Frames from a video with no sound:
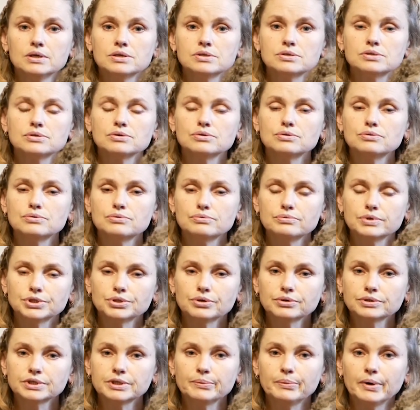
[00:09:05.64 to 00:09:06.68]
So we
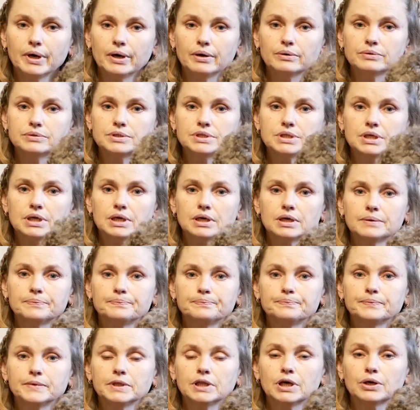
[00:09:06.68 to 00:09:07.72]
talked about
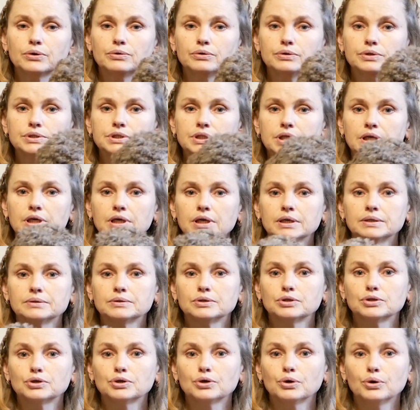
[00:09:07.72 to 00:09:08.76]

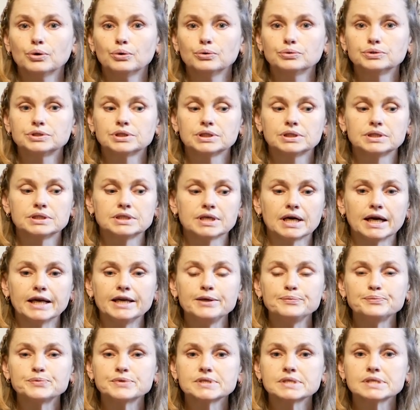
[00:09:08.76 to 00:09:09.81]
Lagotto coat
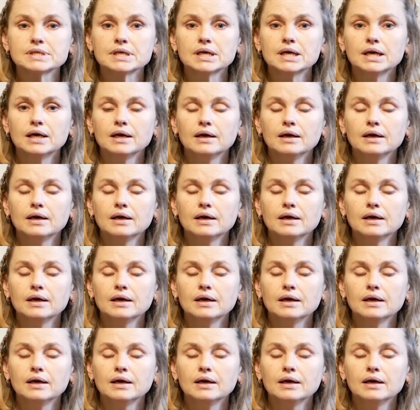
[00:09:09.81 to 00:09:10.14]
types,